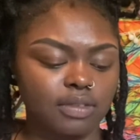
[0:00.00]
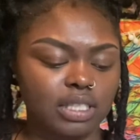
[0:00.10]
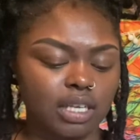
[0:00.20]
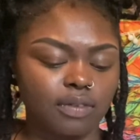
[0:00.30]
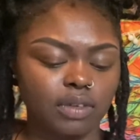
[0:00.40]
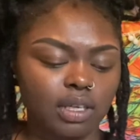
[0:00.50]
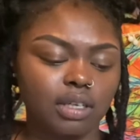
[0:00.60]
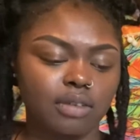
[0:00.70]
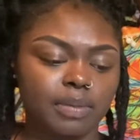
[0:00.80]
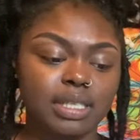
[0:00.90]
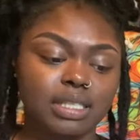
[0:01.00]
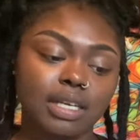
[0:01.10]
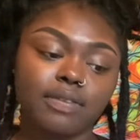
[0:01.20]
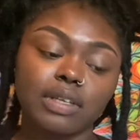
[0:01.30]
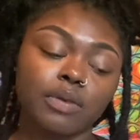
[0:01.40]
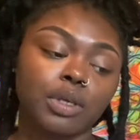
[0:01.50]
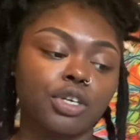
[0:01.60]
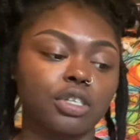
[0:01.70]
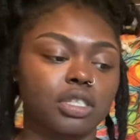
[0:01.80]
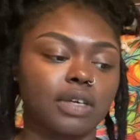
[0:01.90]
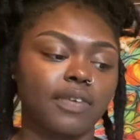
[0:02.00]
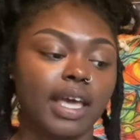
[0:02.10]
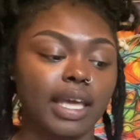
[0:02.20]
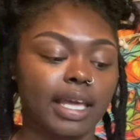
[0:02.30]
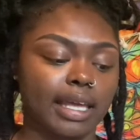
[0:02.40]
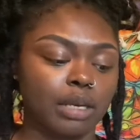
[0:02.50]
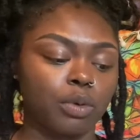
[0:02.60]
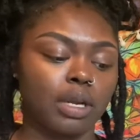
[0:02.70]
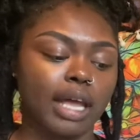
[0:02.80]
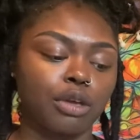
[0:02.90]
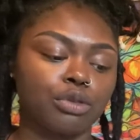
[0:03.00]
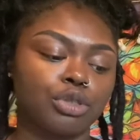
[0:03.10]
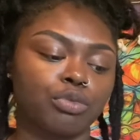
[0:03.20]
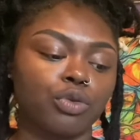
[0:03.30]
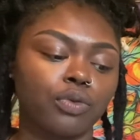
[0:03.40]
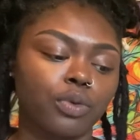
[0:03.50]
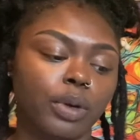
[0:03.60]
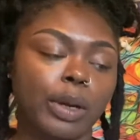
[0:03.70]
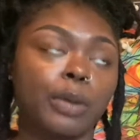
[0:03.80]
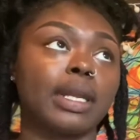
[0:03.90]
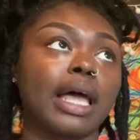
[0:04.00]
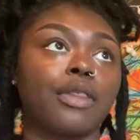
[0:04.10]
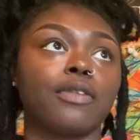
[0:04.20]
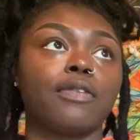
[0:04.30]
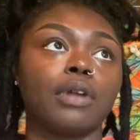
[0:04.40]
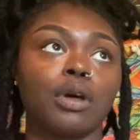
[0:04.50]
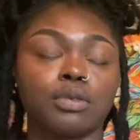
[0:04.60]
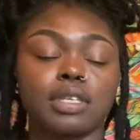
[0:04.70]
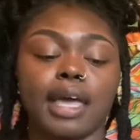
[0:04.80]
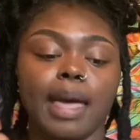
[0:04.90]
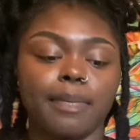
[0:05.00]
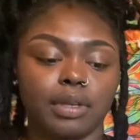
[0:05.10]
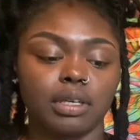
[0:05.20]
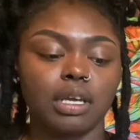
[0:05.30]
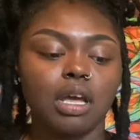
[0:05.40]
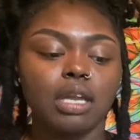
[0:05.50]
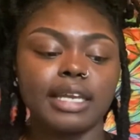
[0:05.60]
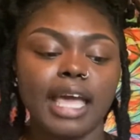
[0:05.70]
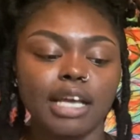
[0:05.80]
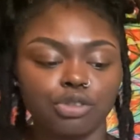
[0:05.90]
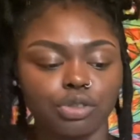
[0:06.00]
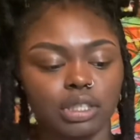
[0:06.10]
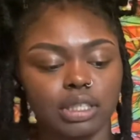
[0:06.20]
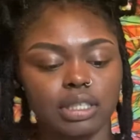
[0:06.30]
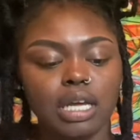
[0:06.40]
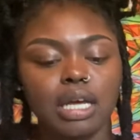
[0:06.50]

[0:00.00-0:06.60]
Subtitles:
Self-love, because self-love will cure self-hate, and it will allow you to move forward. It will allow the flow to happen naturally.